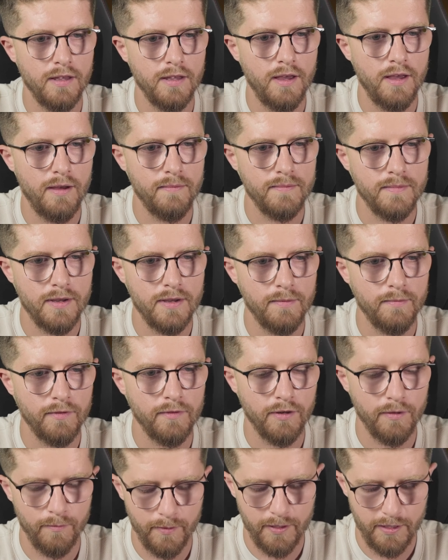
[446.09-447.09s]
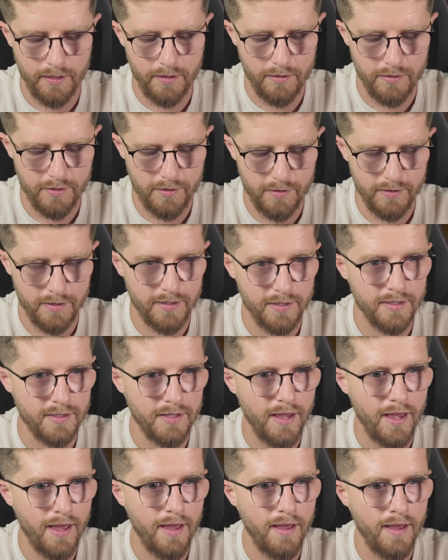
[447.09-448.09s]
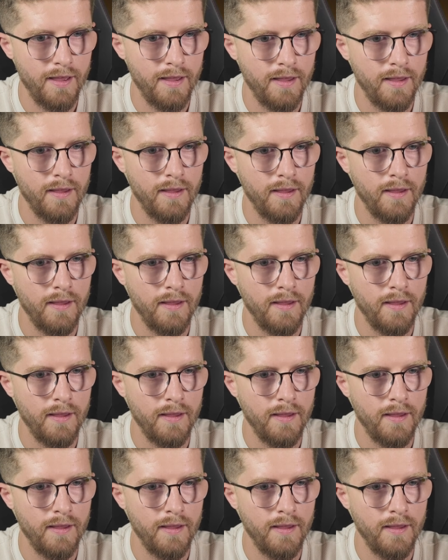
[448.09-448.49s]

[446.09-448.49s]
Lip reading: Yep, and we've got Windows users there.